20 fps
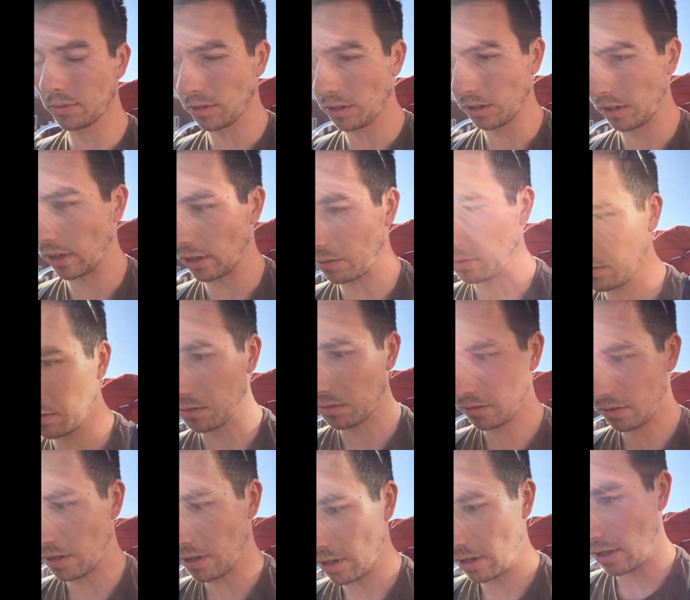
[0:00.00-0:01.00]
right now,
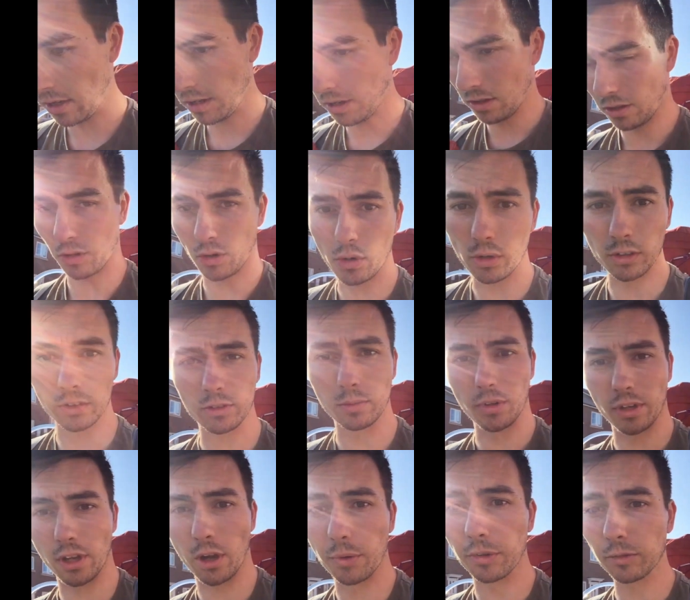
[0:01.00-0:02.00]
according to
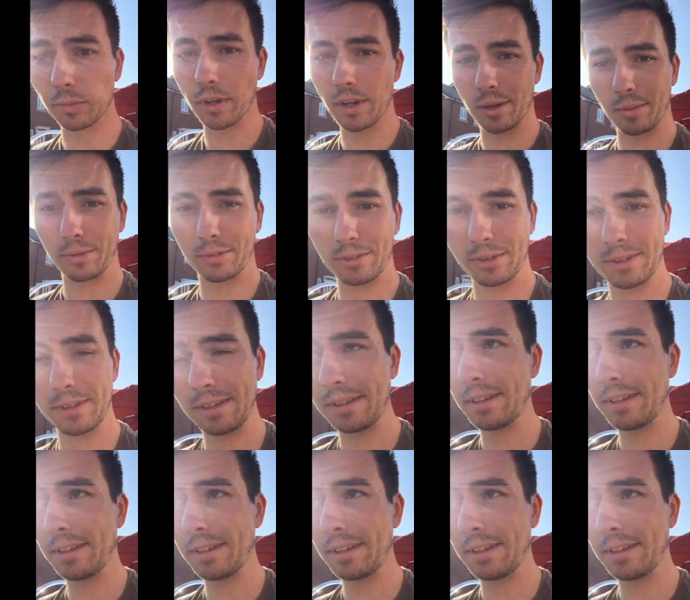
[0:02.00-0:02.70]
my OS maps,